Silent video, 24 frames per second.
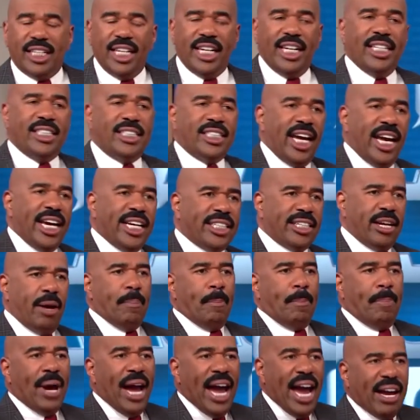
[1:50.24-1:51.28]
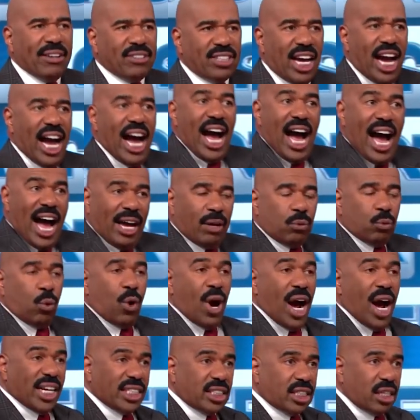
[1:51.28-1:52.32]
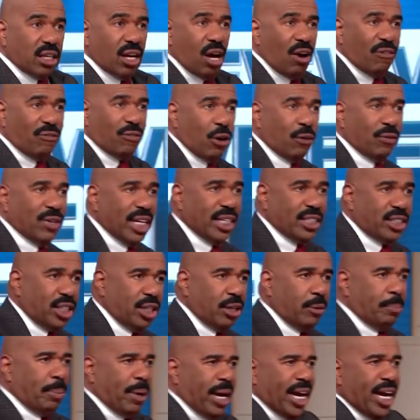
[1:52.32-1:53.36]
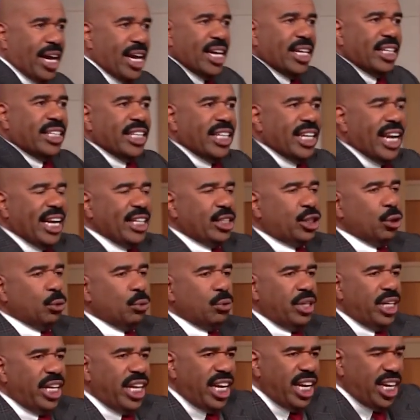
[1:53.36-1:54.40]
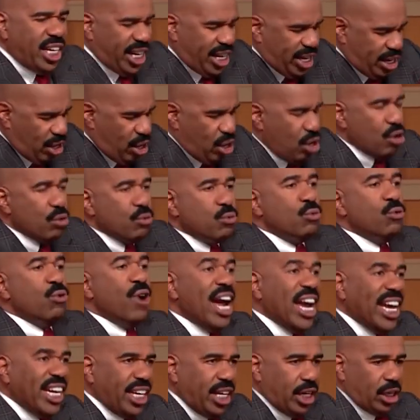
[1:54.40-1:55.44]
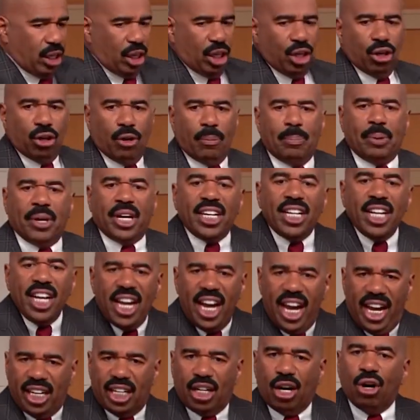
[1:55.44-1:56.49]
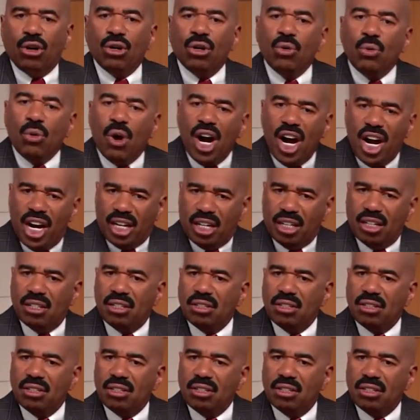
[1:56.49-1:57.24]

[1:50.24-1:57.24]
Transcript: Then take the hot washcloth over there to the bed. Then as you need it, wring it a little bit and go to work.